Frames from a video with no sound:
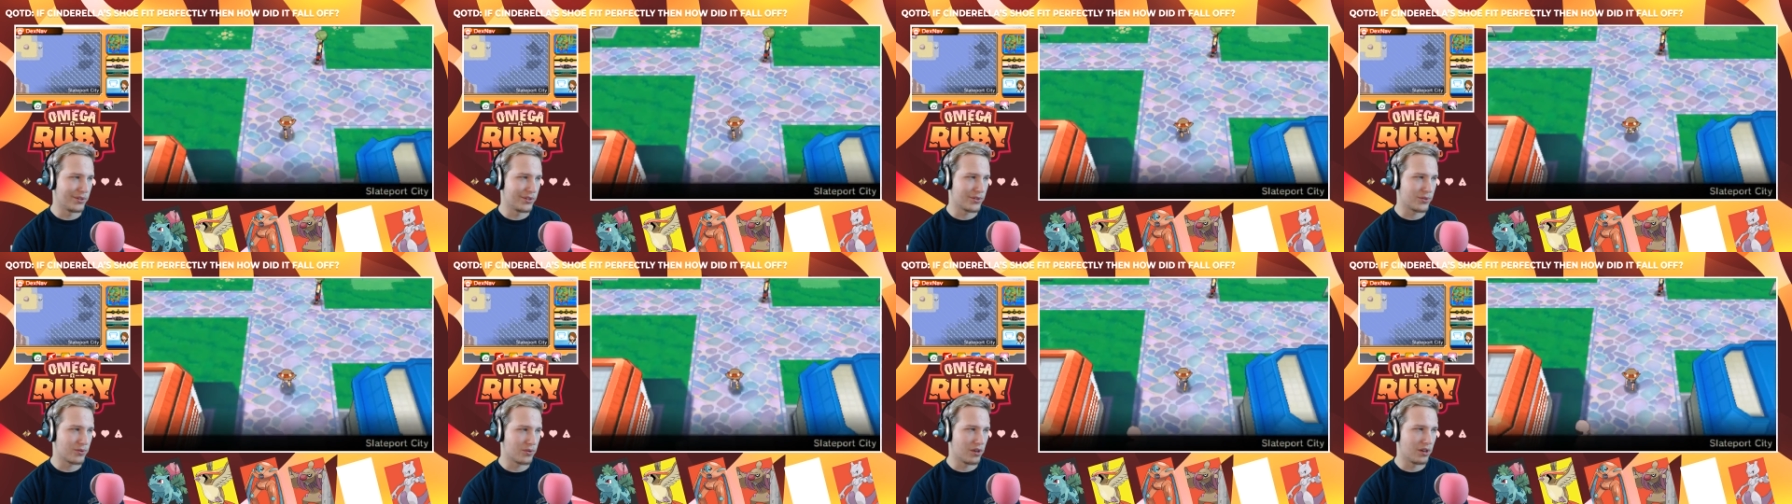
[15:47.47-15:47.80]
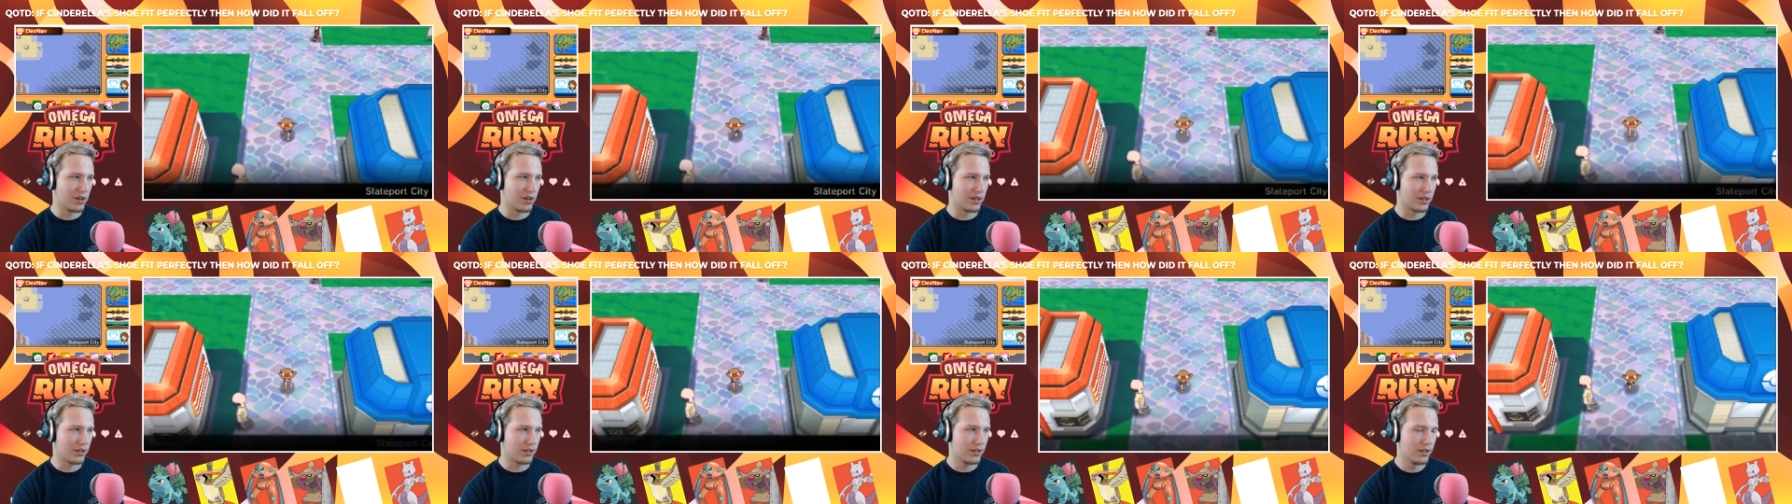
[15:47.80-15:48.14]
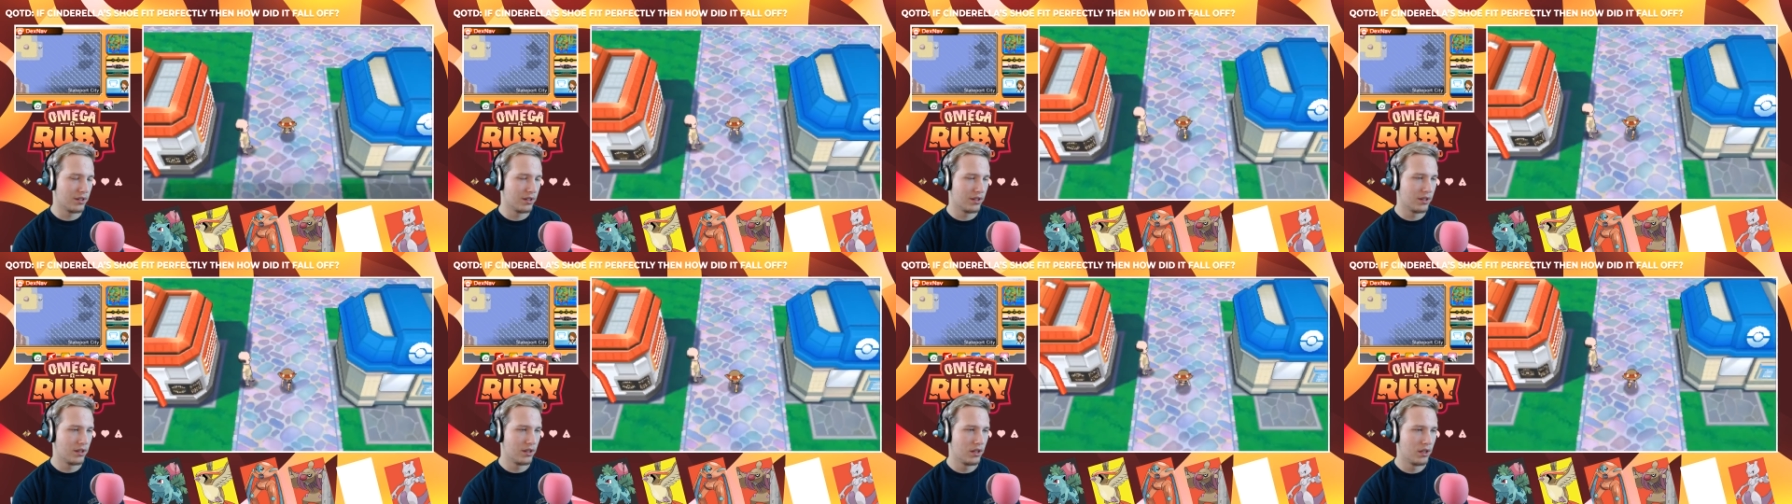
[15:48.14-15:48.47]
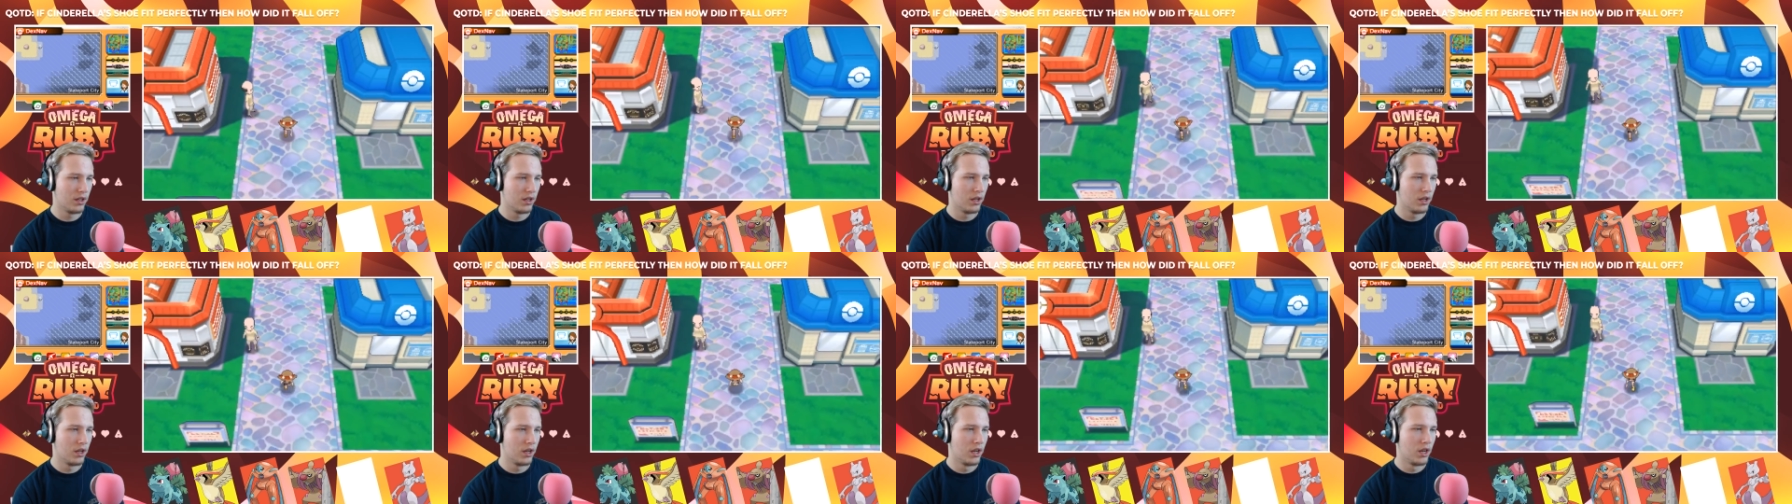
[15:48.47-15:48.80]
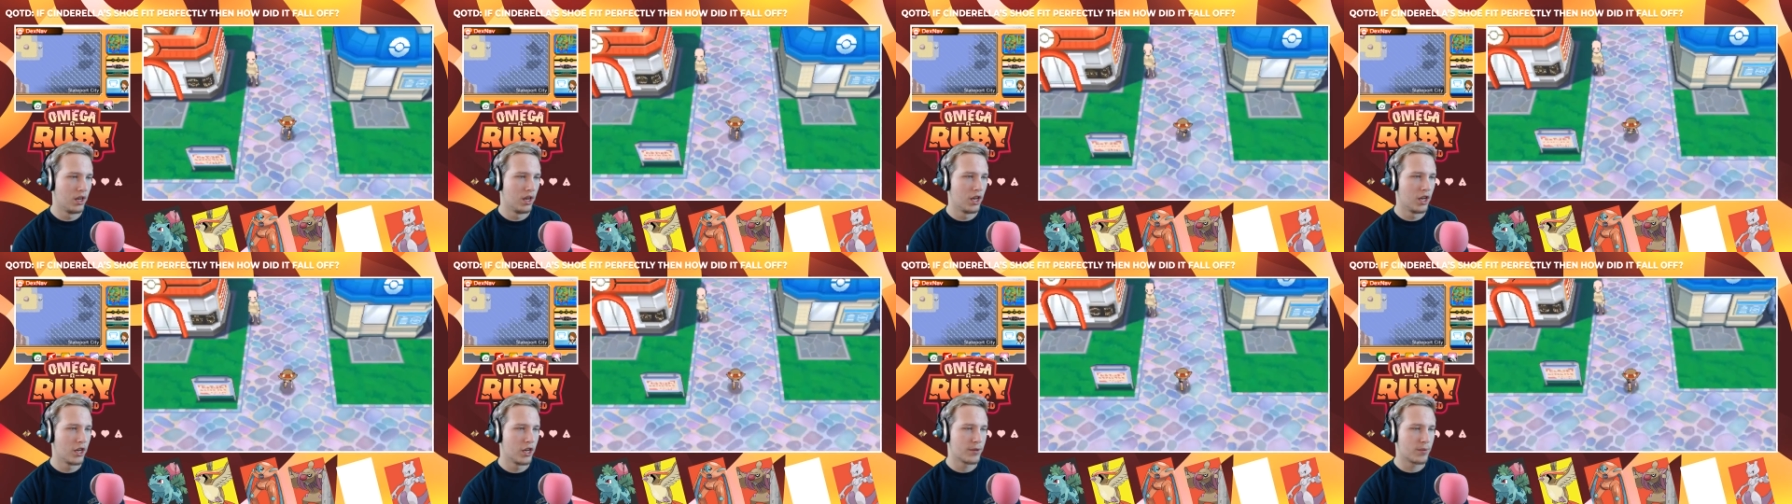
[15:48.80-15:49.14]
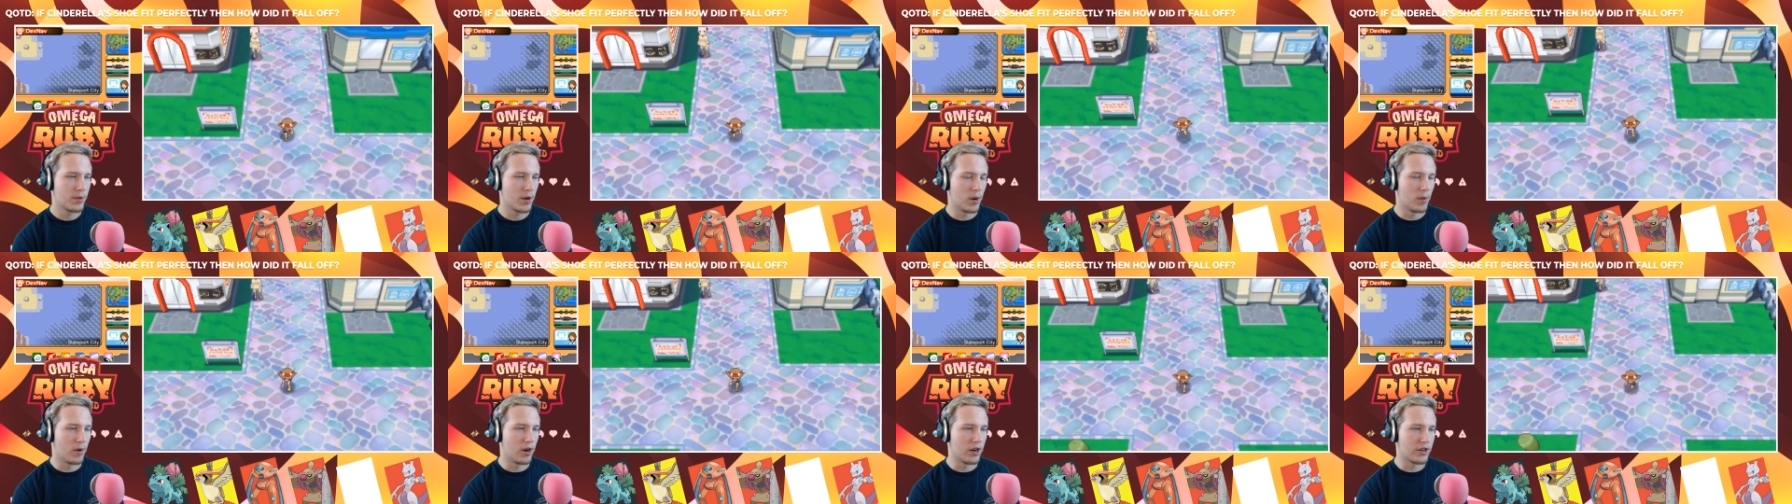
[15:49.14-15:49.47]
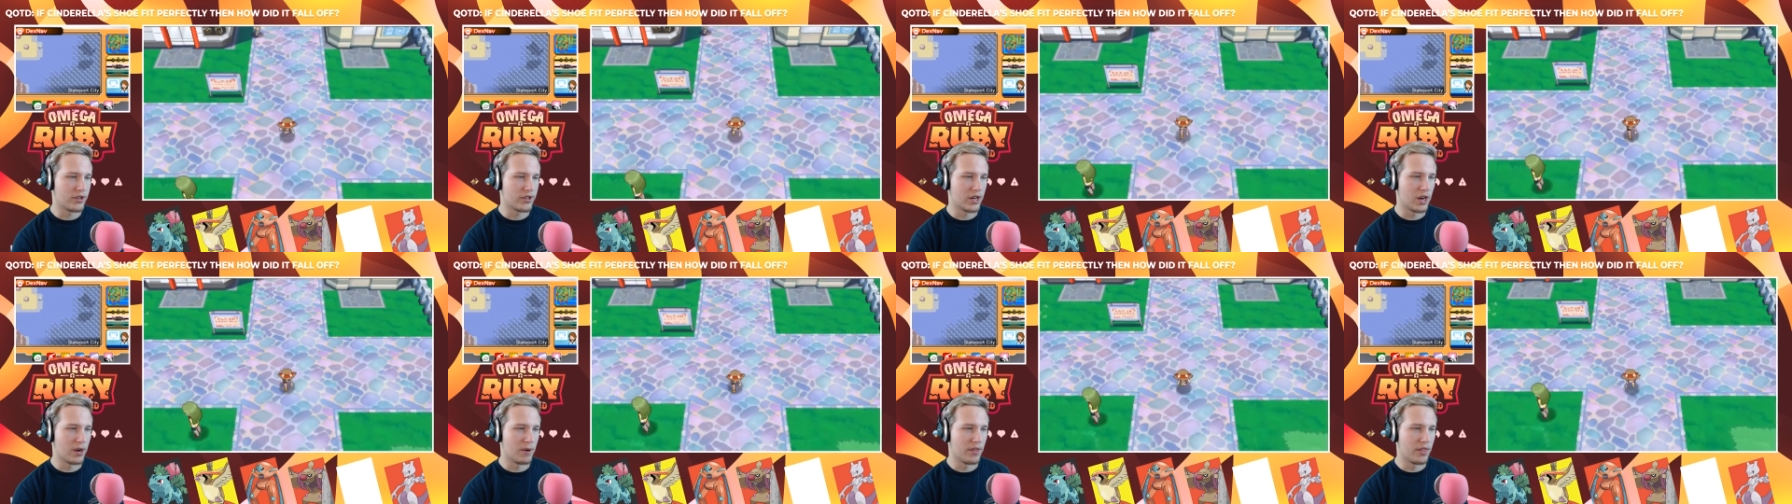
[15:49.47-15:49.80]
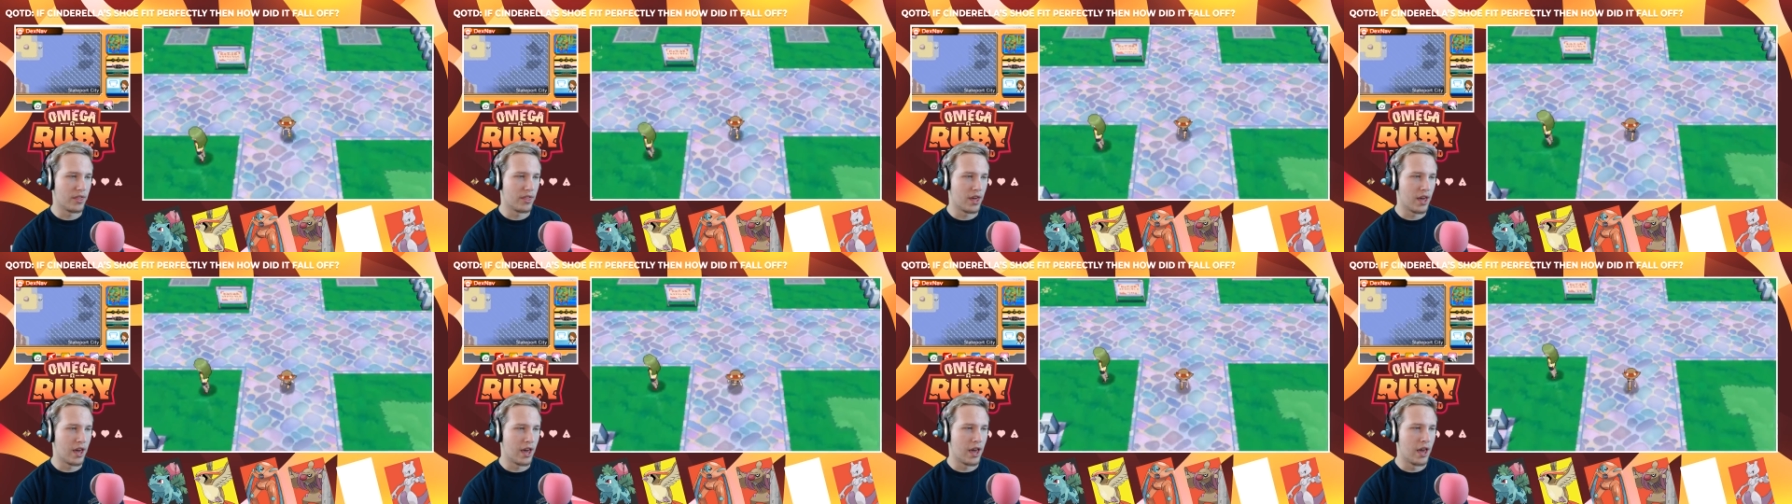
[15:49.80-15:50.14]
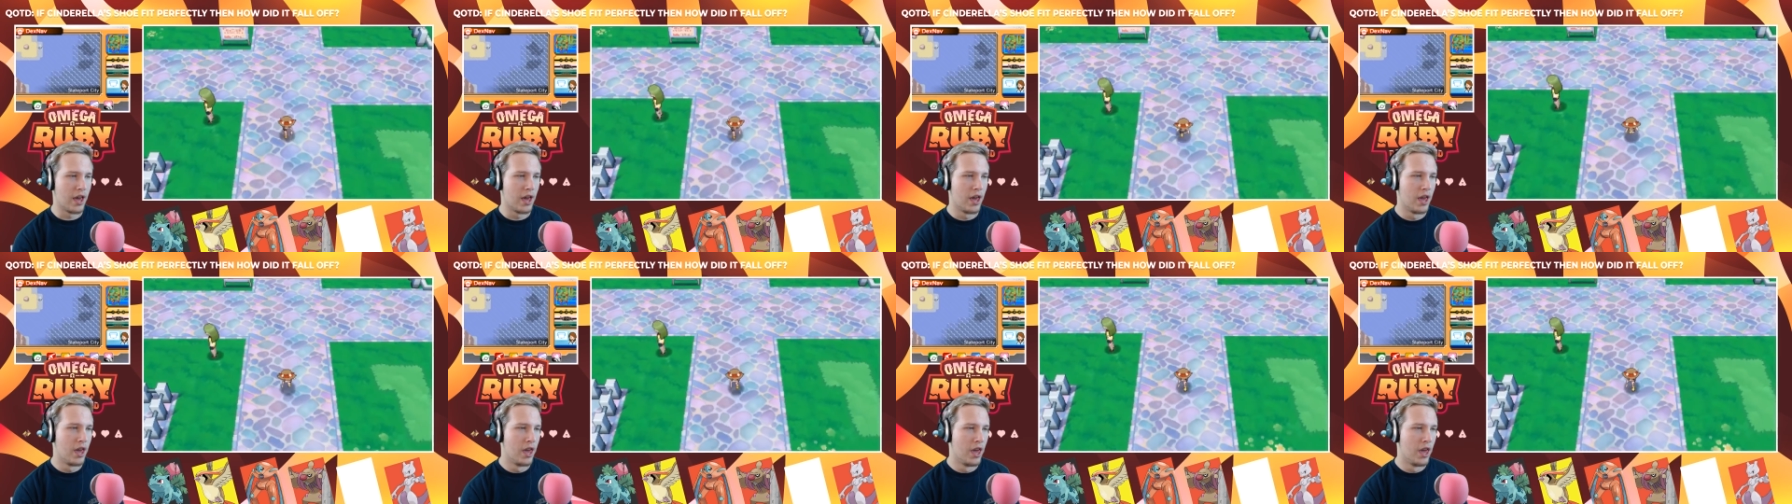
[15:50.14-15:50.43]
strong. Should probably watch out with that.